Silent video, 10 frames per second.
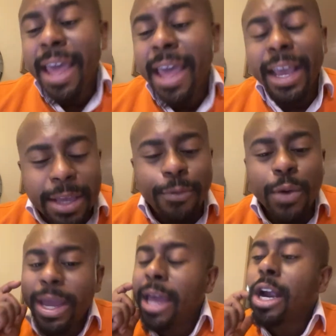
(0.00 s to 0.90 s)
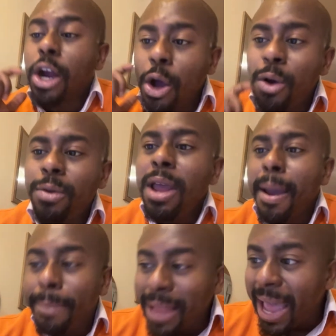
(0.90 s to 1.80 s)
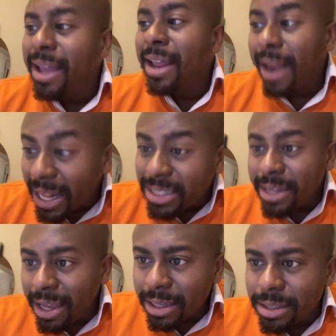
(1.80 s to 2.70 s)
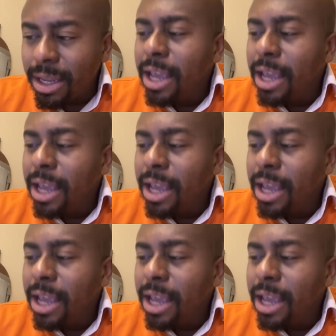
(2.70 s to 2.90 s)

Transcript: is if we create our own black Nazis,